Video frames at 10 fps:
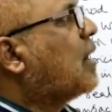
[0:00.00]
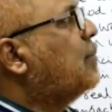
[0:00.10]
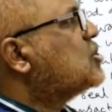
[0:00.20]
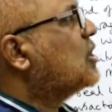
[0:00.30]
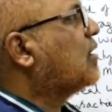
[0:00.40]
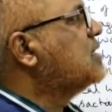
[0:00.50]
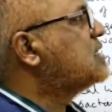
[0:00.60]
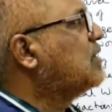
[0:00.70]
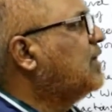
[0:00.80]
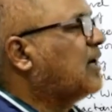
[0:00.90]
commission
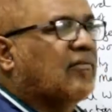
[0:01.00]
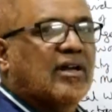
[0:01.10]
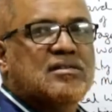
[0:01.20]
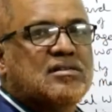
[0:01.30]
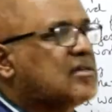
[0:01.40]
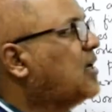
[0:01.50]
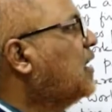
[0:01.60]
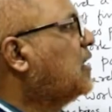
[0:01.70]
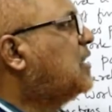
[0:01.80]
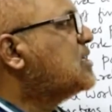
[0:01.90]
received in advance.
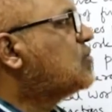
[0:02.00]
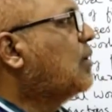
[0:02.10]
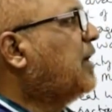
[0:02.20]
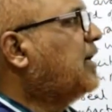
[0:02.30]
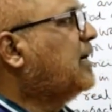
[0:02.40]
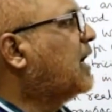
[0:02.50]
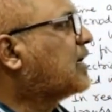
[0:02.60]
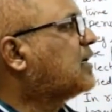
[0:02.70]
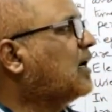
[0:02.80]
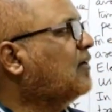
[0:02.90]
This will be
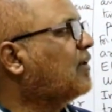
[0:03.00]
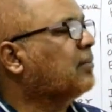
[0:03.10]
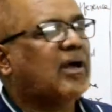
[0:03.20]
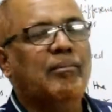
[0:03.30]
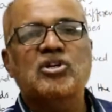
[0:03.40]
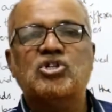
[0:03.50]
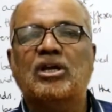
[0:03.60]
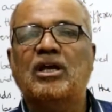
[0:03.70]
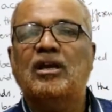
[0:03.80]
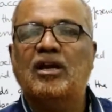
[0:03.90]
deducted from
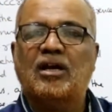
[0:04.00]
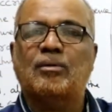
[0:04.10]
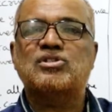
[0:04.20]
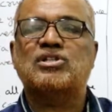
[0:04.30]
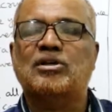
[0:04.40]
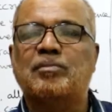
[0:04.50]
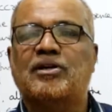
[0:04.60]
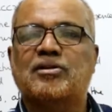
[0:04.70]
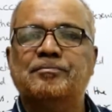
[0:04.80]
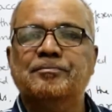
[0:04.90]
commission in income
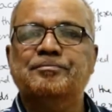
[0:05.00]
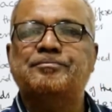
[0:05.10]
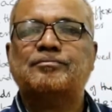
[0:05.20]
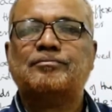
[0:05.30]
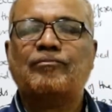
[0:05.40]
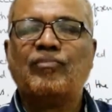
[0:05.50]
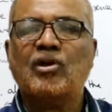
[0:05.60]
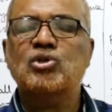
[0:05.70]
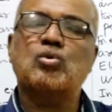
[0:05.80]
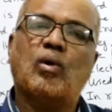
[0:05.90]
statement.
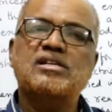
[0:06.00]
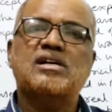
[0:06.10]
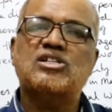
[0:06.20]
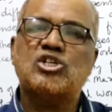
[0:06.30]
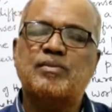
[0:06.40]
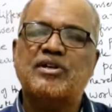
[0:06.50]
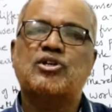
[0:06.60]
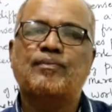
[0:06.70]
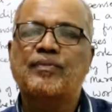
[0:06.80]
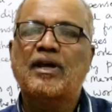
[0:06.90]
So what is the adjustment?
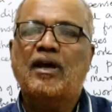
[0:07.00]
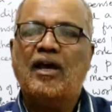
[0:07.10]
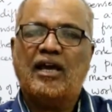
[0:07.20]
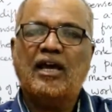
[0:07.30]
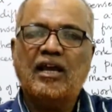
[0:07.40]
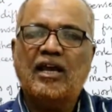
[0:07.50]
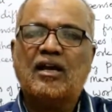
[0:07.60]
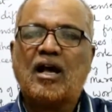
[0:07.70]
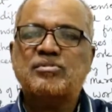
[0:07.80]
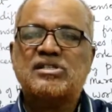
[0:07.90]
In
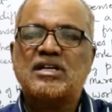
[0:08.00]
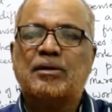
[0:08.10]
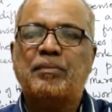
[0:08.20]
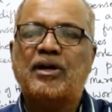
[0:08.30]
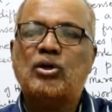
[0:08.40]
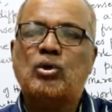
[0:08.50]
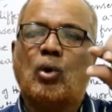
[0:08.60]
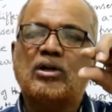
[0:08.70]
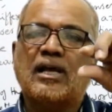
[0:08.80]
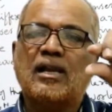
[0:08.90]
income statement,
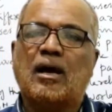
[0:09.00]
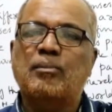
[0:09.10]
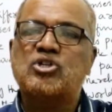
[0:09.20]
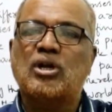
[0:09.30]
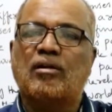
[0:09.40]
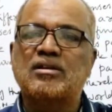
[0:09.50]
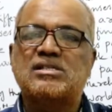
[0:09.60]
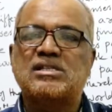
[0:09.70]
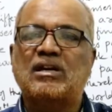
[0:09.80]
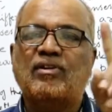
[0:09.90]
total commission
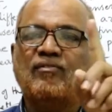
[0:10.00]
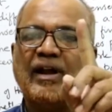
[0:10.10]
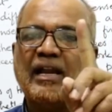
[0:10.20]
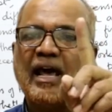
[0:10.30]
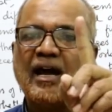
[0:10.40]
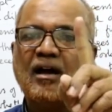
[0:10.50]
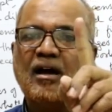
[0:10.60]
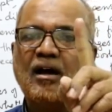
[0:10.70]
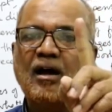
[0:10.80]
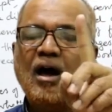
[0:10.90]
received 1 lakh.
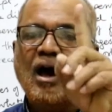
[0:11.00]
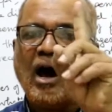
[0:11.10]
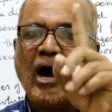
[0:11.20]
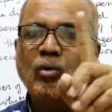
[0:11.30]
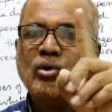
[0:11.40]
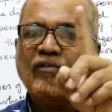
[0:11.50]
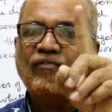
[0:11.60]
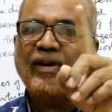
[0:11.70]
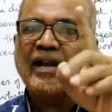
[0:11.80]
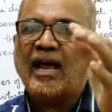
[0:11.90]
Out
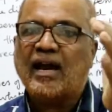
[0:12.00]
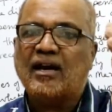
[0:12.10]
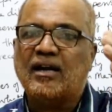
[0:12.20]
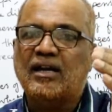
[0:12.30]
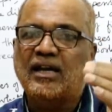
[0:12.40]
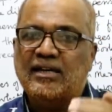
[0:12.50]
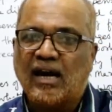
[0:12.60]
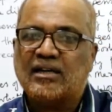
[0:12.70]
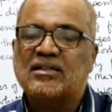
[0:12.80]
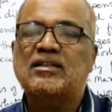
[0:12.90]
of 1 lakh,
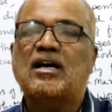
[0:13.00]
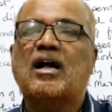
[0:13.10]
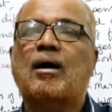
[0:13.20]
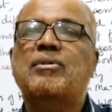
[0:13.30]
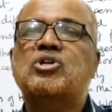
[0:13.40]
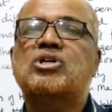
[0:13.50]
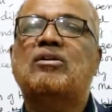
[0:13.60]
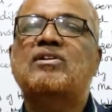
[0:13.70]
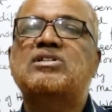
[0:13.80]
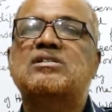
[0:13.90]
deduct the
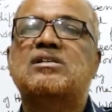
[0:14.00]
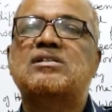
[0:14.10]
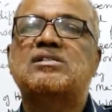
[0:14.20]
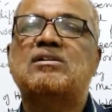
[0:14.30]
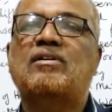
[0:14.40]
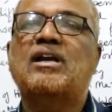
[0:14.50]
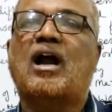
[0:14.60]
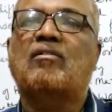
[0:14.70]
commission which is received in